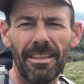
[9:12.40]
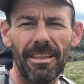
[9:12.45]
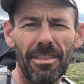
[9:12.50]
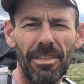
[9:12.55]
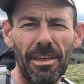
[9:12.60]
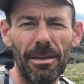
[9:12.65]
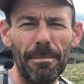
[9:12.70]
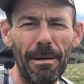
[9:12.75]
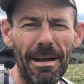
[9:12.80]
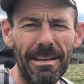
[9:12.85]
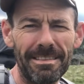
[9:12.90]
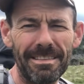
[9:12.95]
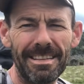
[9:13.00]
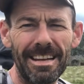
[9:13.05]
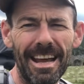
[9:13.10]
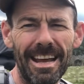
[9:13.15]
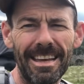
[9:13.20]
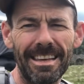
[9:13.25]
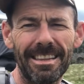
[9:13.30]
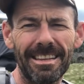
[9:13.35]
About
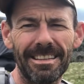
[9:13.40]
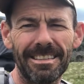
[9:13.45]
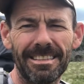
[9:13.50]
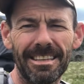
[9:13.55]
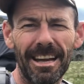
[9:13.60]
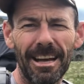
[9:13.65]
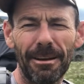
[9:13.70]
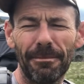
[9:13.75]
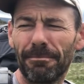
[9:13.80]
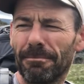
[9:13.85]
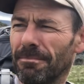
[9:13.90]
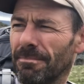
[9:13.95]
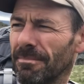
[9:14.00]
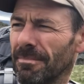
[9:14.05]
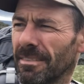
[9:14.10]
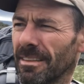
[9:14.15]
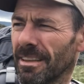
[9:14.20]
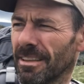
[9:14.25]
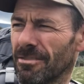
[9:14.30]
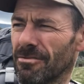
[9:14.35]
today
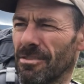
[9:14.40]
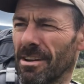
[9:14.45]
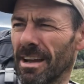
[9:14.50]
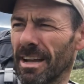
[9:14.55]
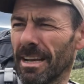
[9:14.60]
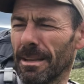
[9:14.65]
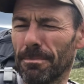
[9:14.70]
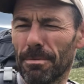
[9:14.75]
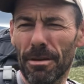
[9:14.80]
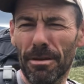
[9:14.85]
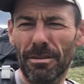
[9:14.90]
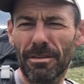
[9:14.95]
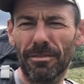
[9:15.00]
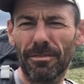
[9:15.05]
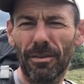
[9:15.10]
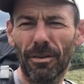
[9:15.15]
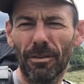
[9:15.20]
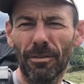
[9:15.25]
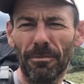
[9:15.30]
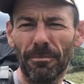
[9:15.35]
that is really
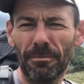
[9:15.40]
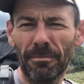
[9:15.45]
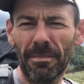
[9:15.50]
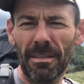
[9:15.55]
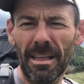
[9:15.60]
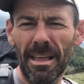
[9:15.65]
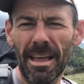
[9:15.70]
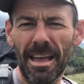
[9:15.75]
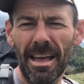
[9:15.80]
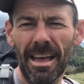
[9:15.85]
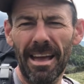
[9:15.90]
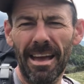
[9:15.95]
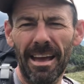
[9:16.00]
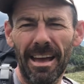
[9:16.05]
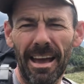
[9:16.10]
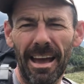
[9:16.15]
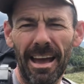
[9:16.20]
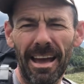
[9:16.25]
beautiful,